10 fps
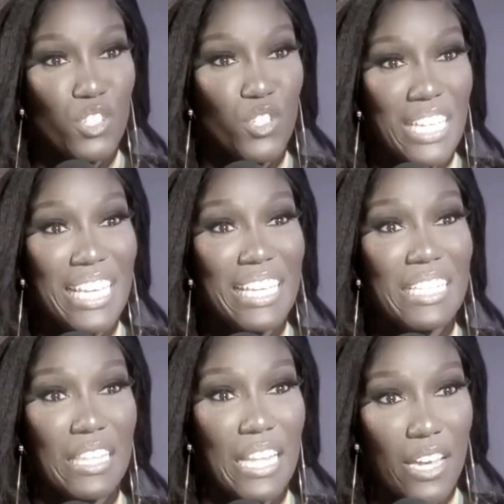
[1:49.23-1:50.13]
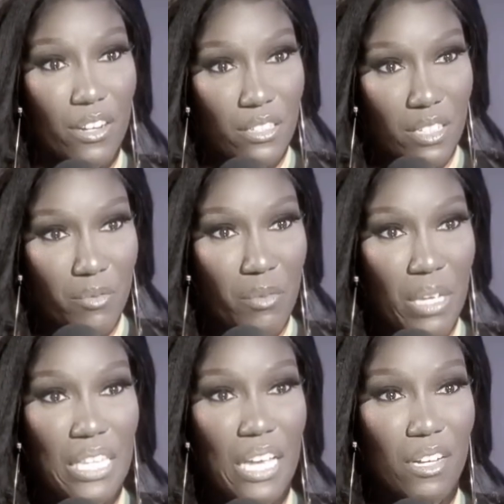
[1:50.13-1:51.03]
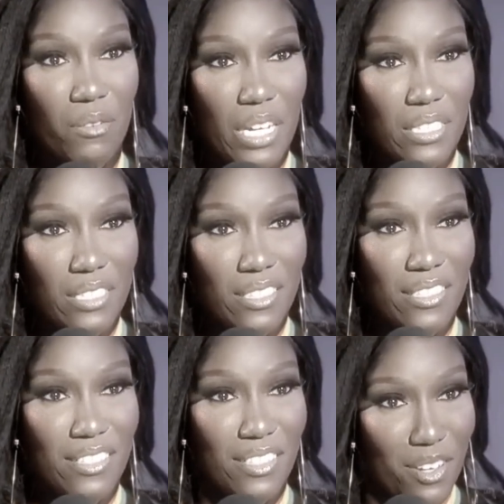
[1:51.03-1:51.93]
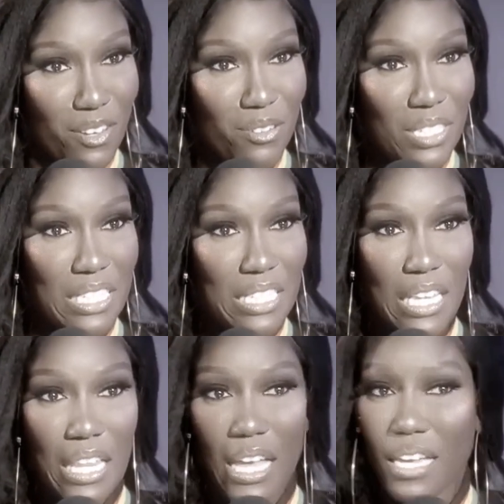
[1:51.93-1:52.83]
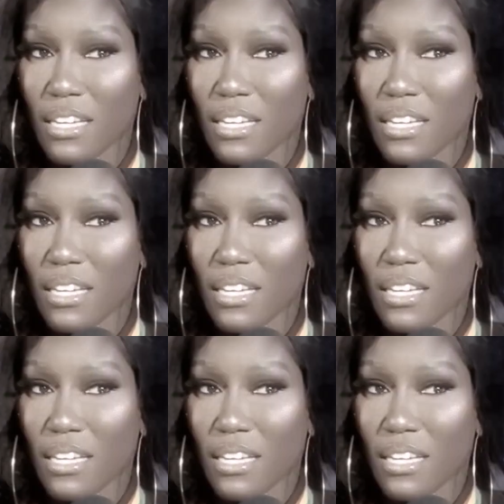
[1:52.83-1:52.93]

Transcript: her marriage, Bozoma was one of the first